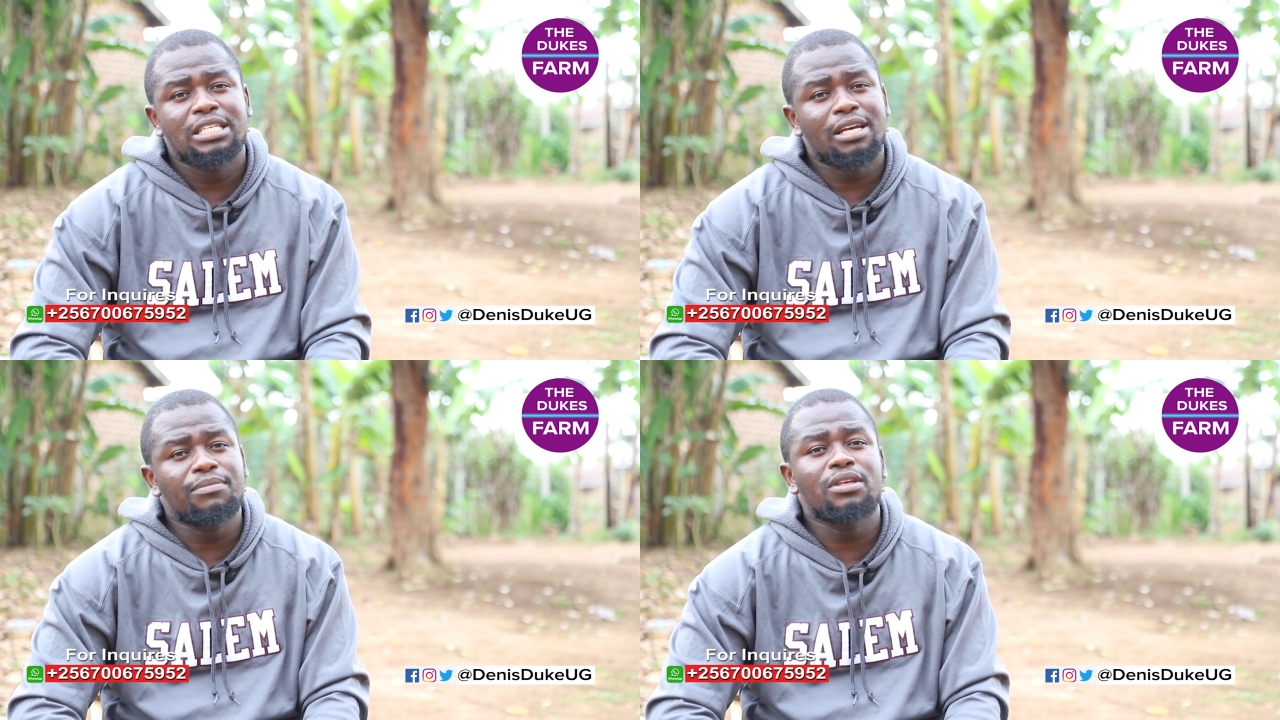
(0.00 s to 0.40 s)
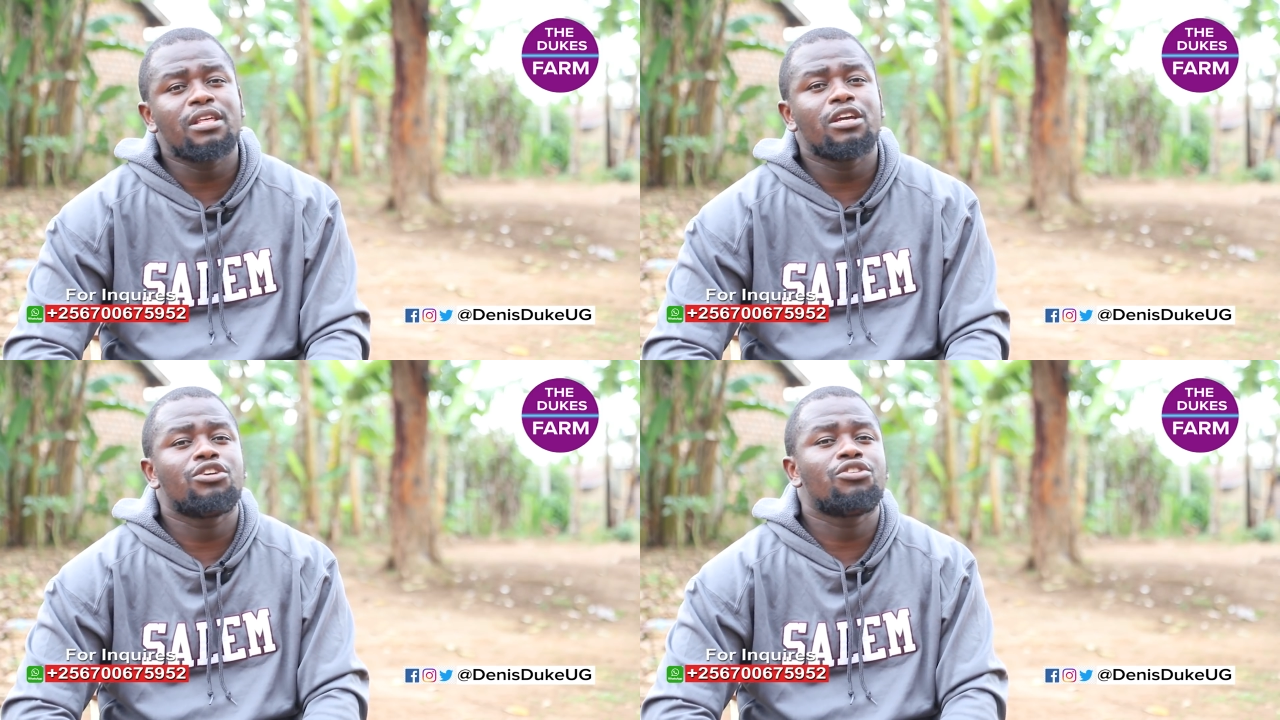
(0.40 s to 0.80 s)

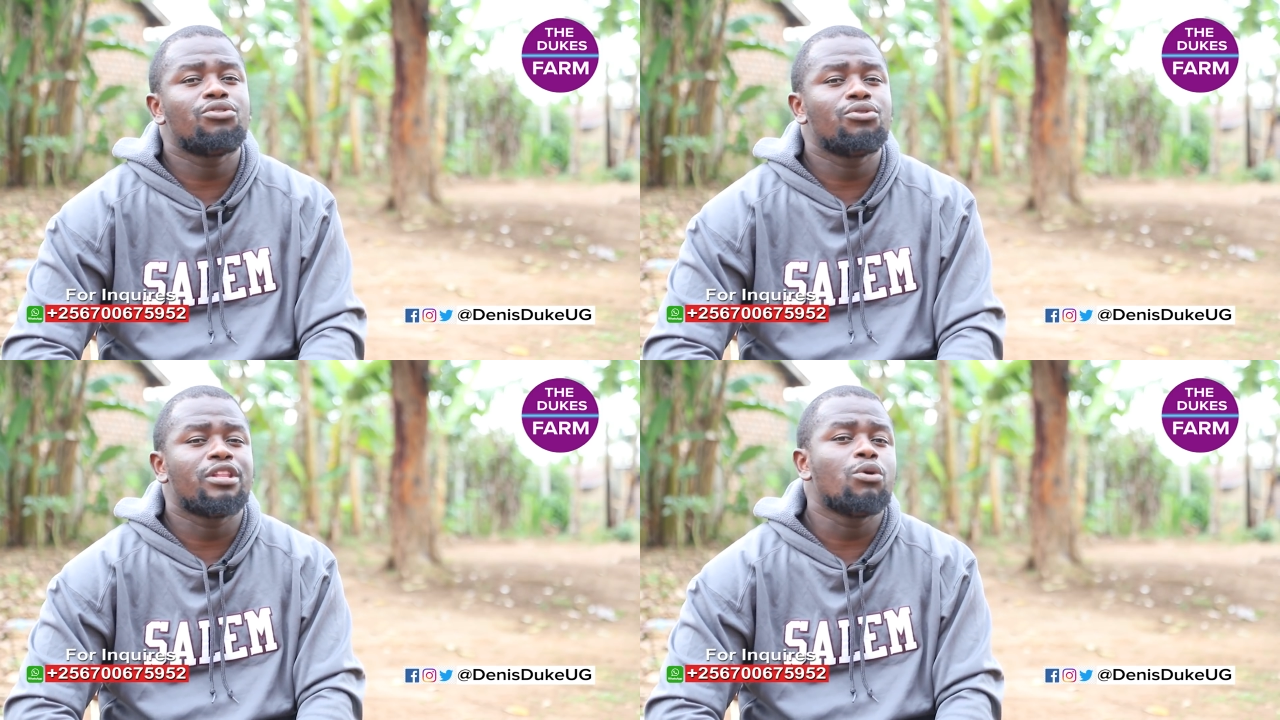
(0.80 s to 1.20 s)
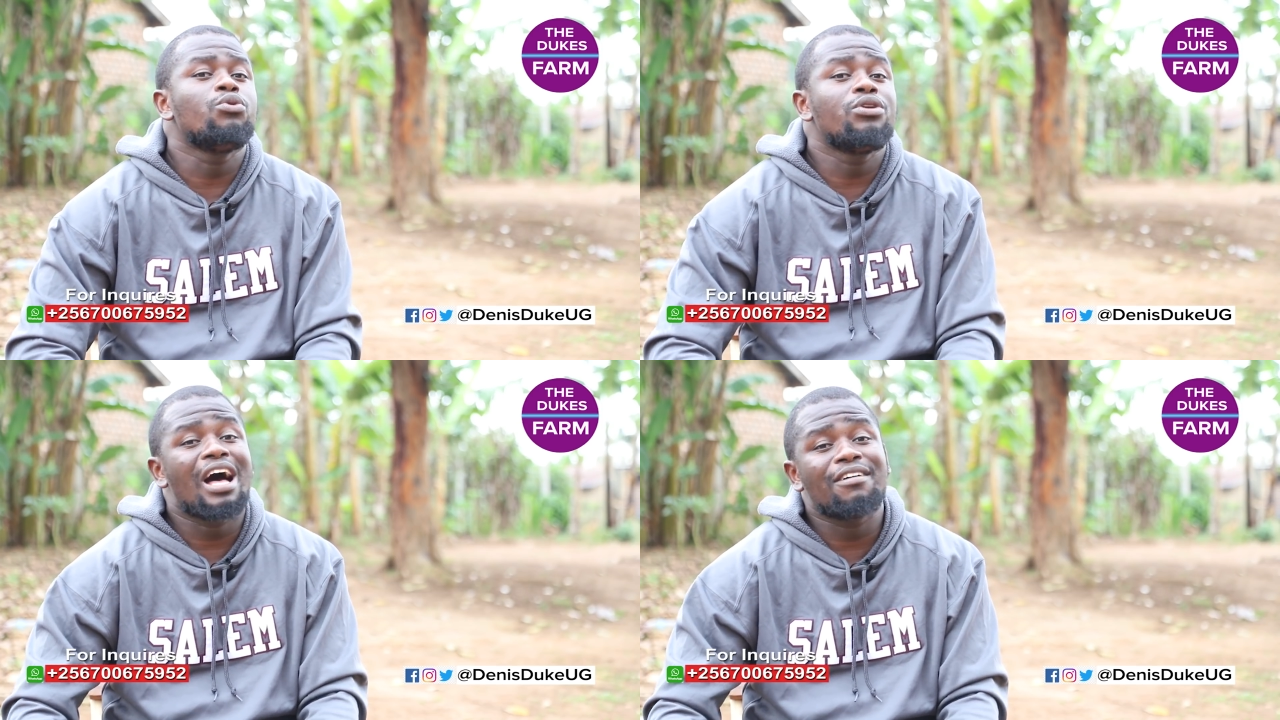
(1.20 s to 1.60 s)
something they should they
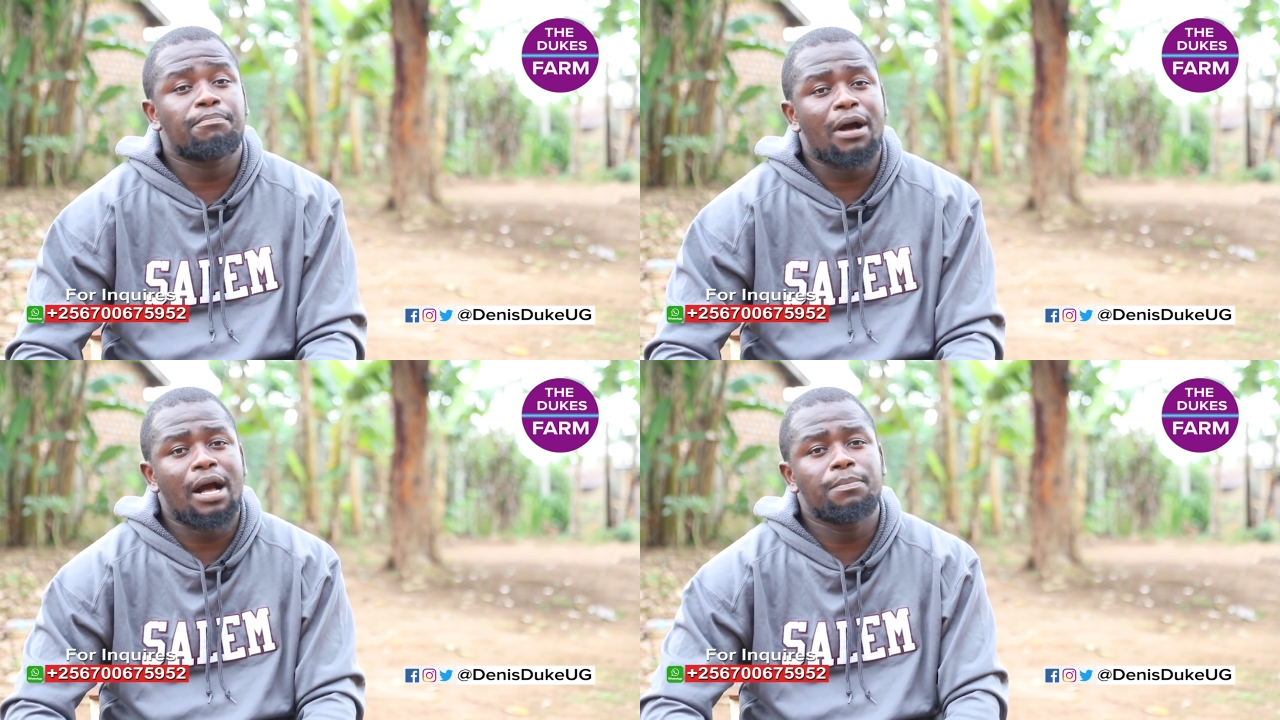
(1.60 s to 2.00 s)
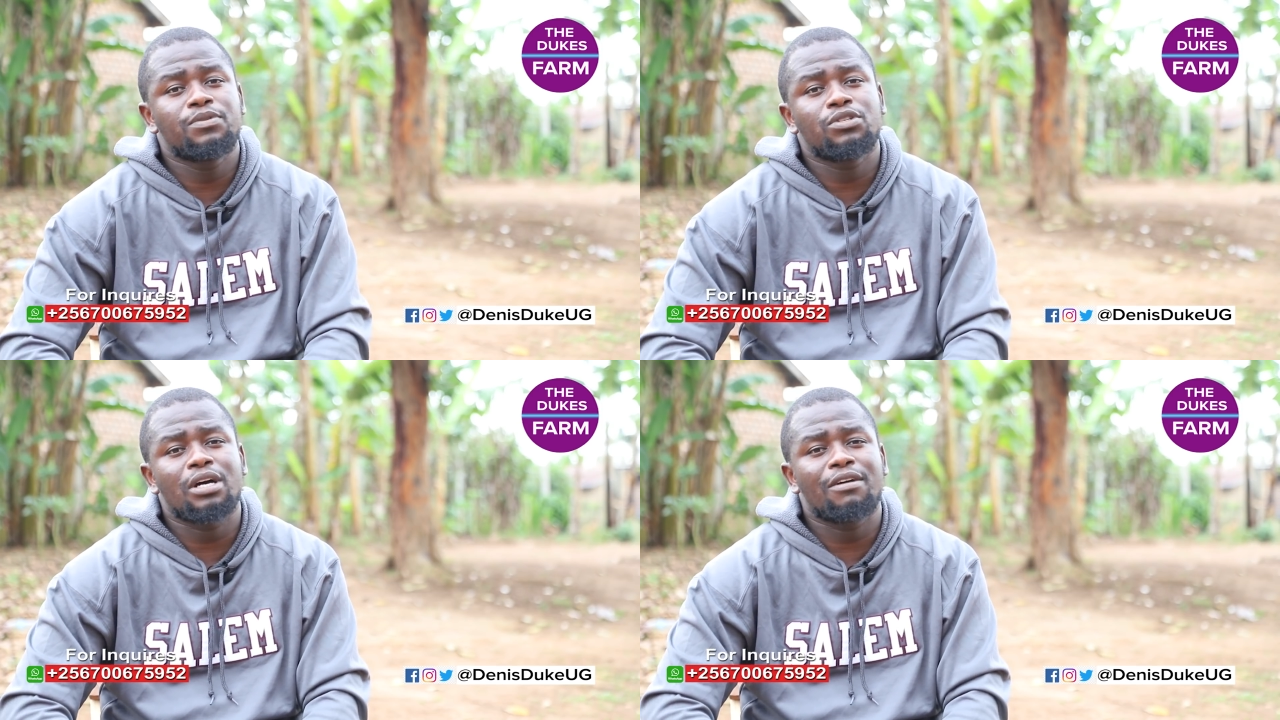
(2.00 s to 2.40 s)
would have
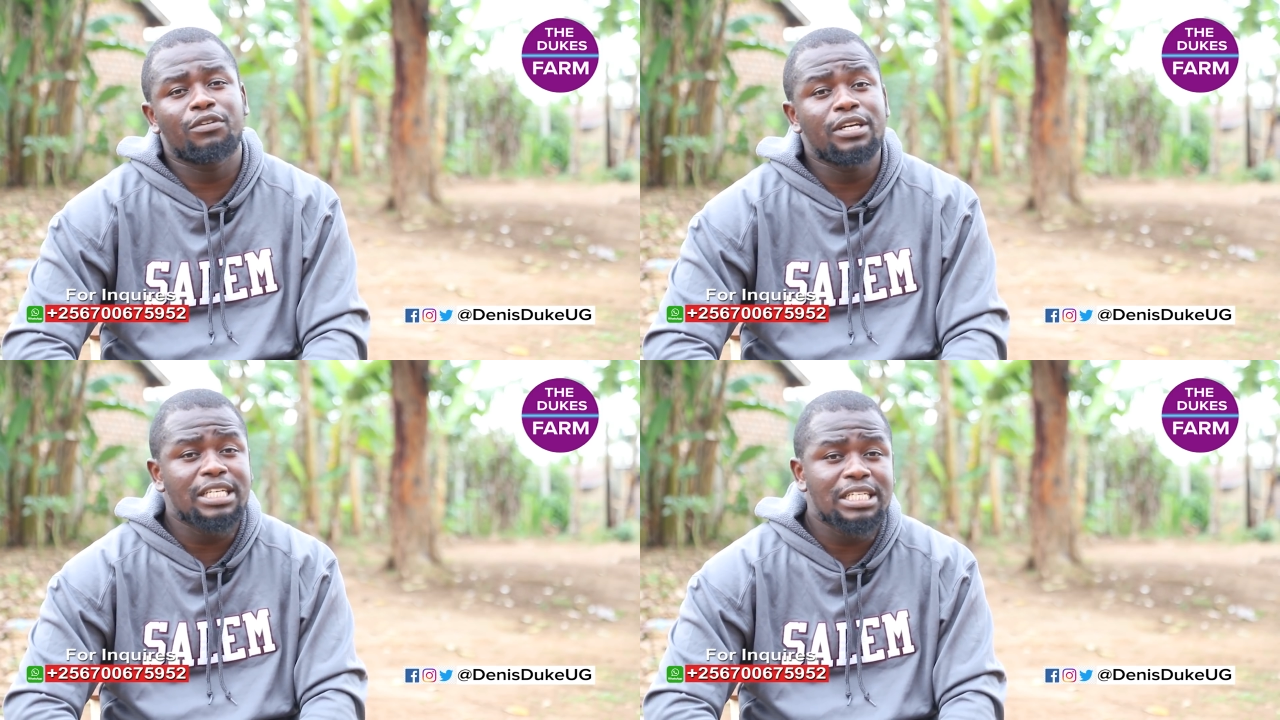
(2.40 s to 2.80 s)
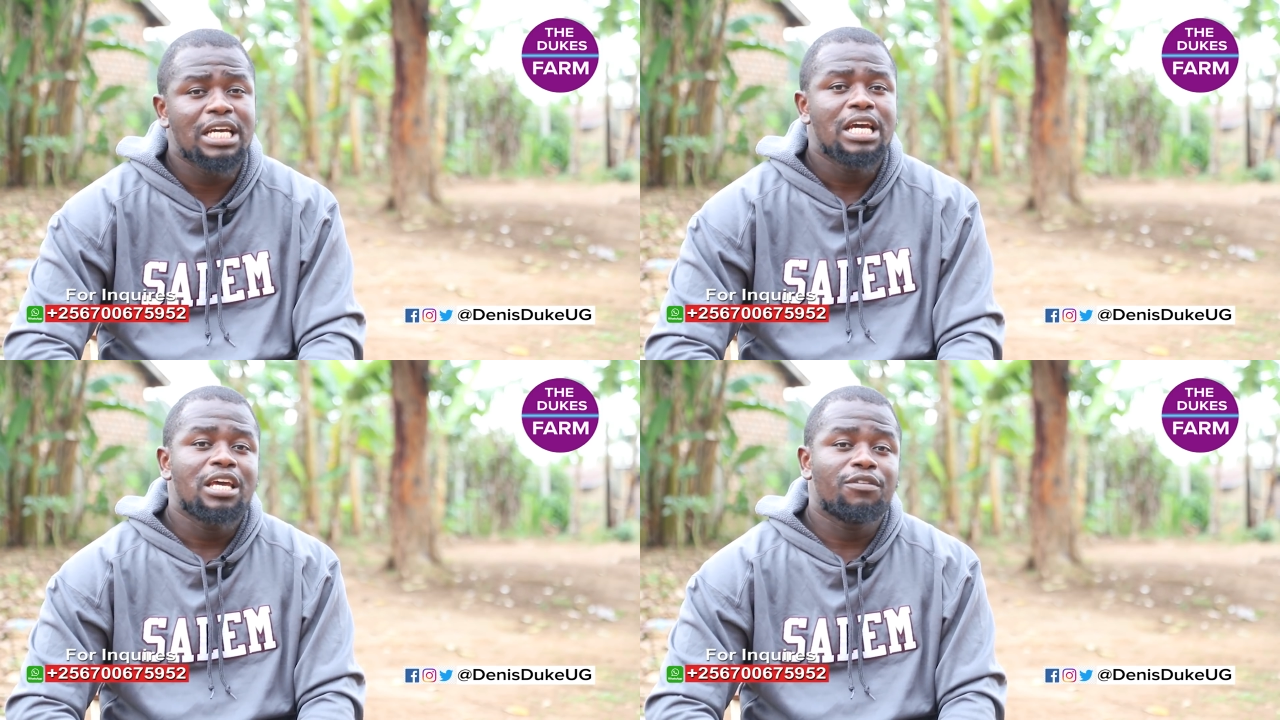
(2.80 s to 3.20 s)
perhaps
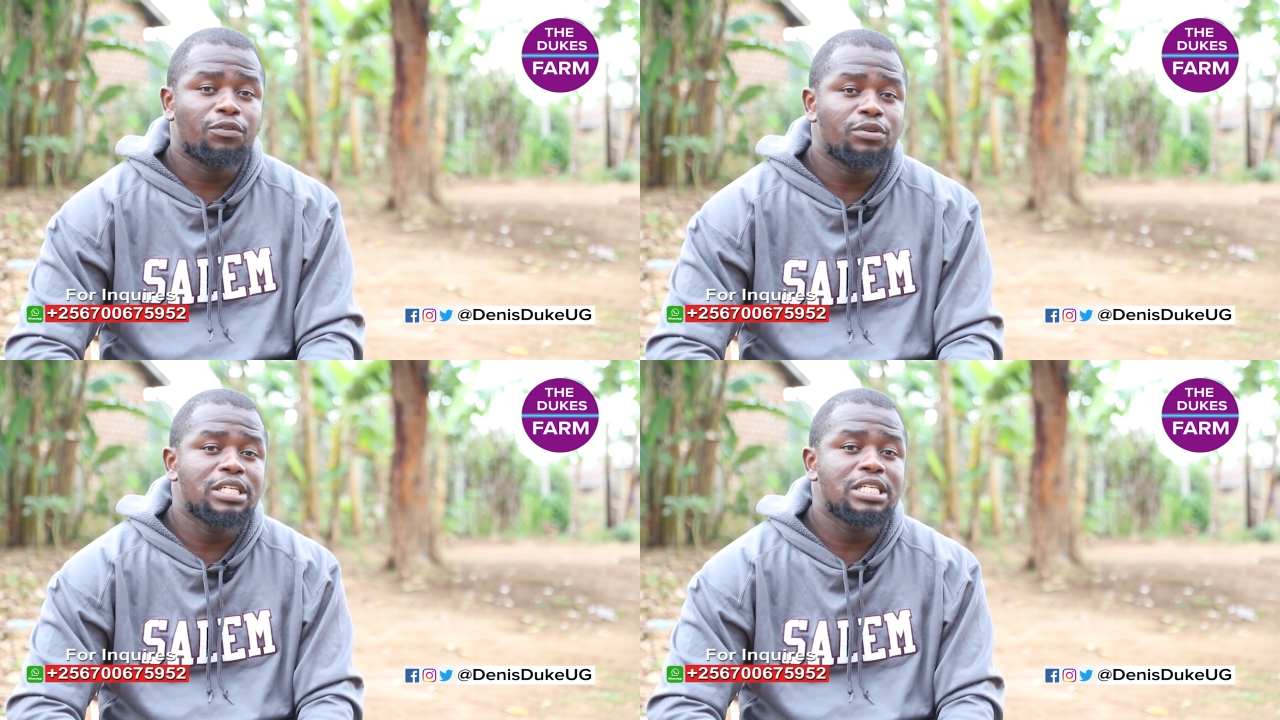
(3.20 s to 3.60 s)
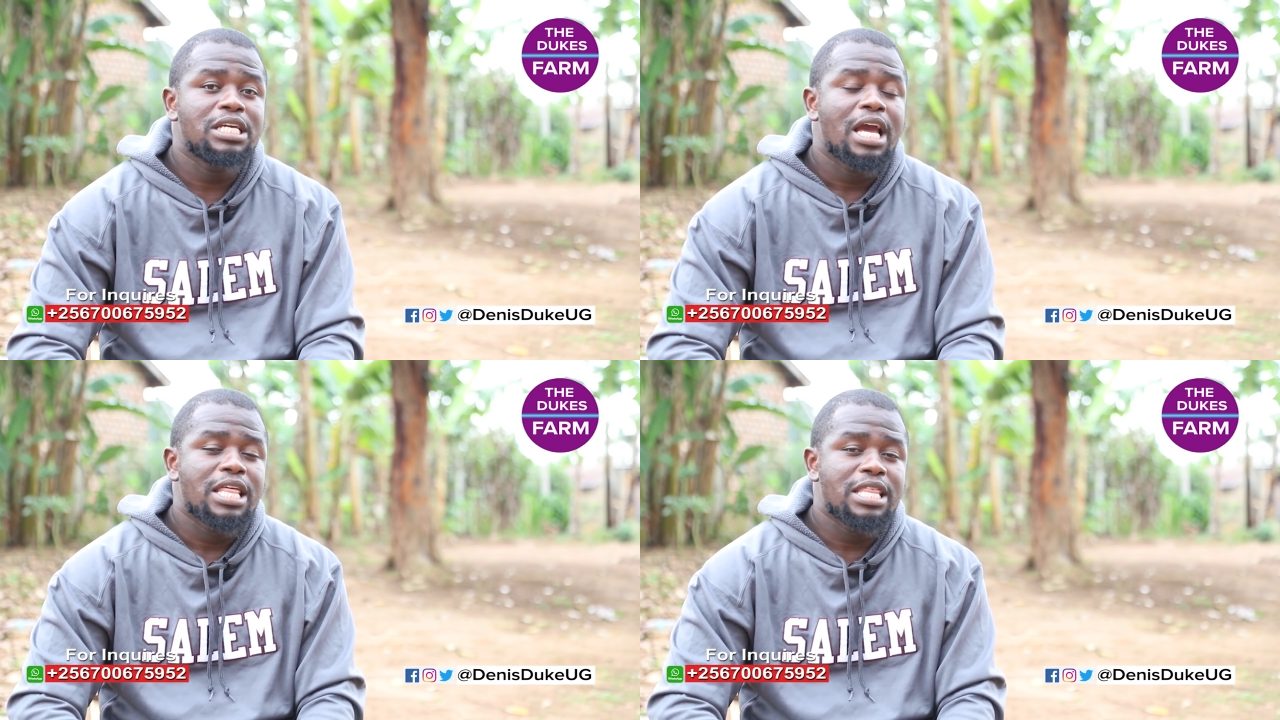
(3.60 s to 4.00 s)
avoided if only